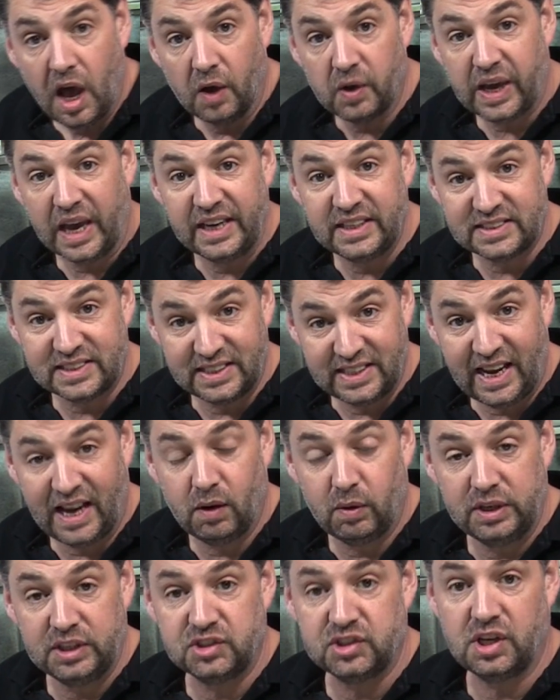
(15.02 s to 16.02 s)
Okay, so
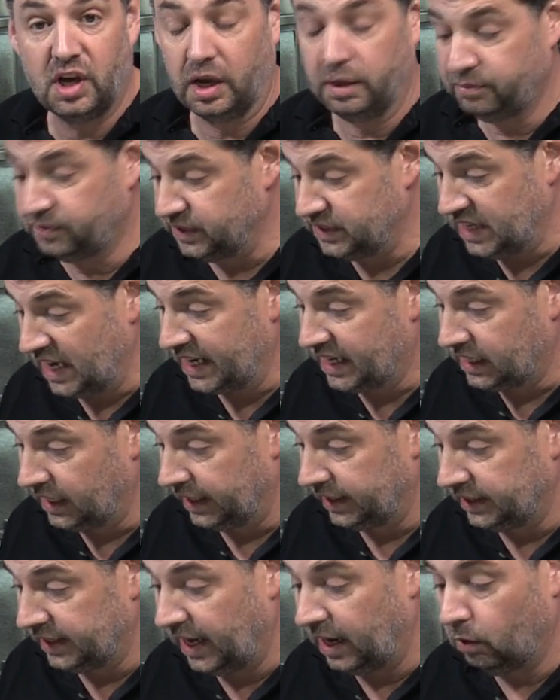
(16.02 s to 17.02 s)
now it's time for
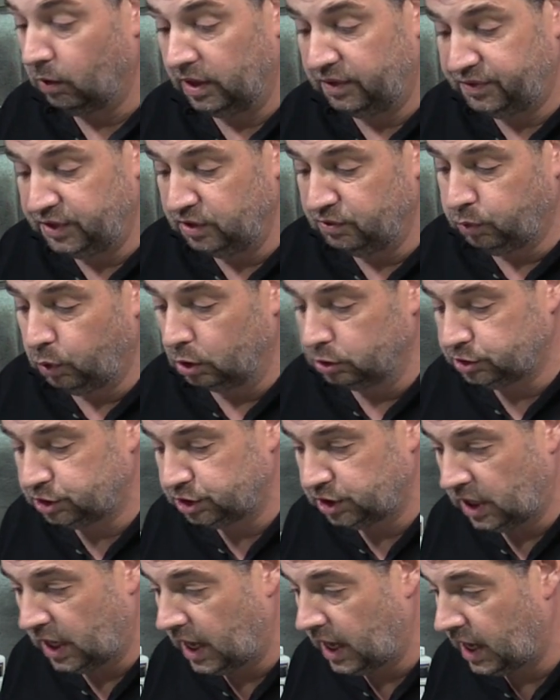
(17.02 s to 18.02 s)
decaling. Now, if you've
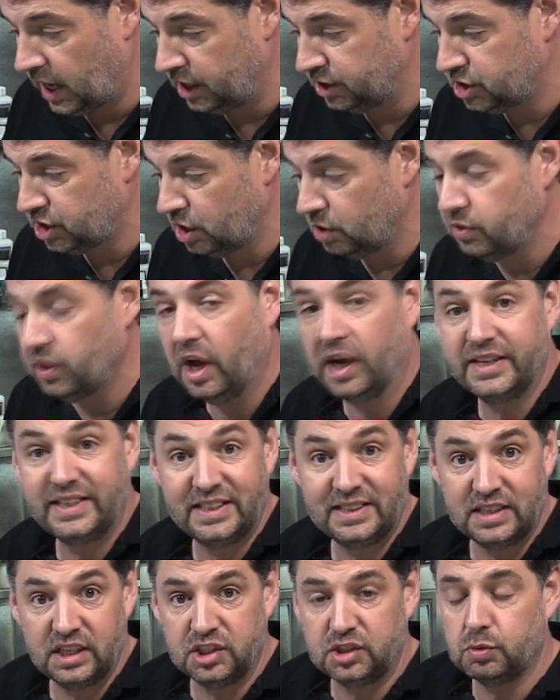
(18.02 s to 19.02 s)
watched uh, a show that I
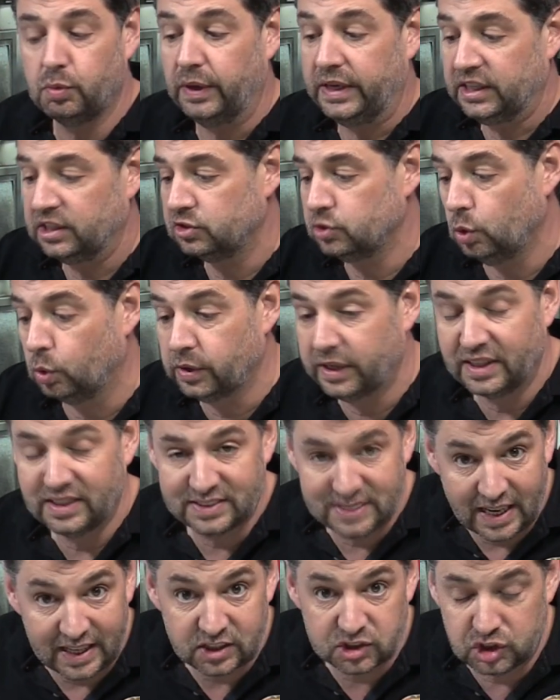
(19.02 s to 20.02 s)
did this week talking
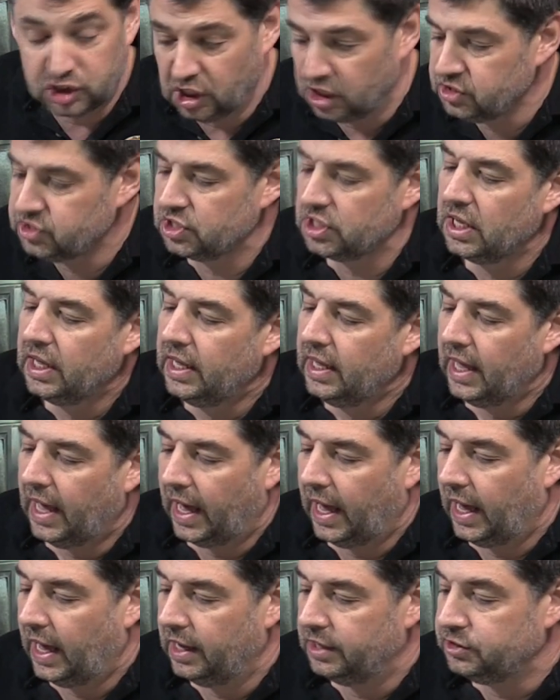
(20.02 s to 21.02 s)
textures,
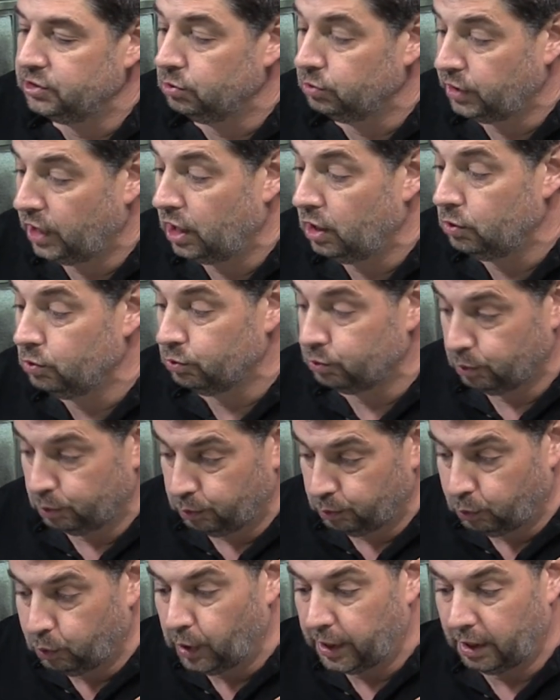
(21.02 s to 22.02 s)
uh, you'll know
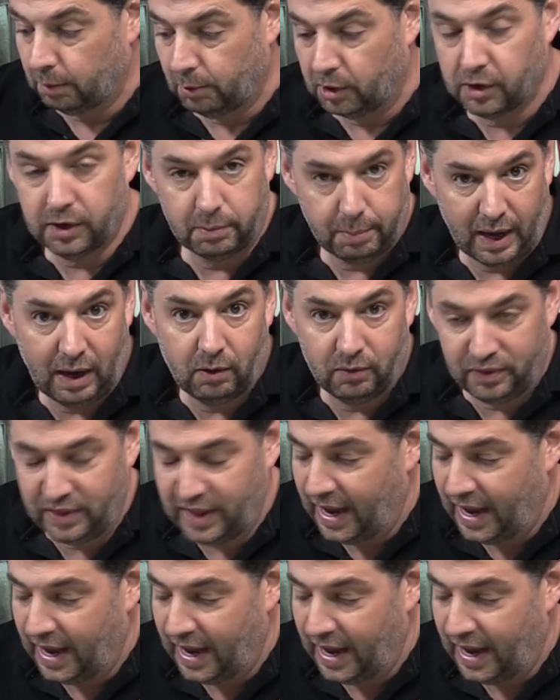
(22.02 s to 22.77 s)
what I'm on about